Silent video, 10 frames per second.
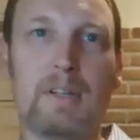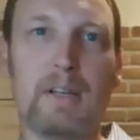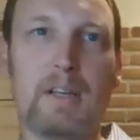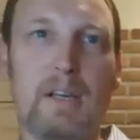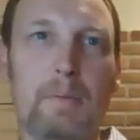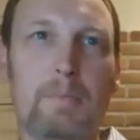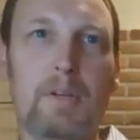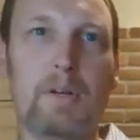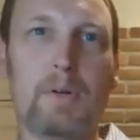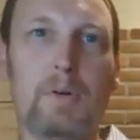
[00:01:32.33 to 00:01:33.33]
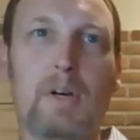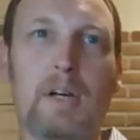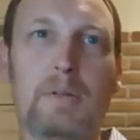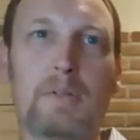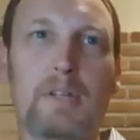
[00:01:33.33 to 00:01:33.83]
I came here to
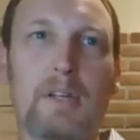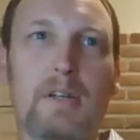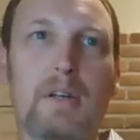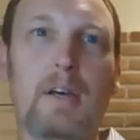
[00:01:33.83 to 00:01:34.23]
Ohio State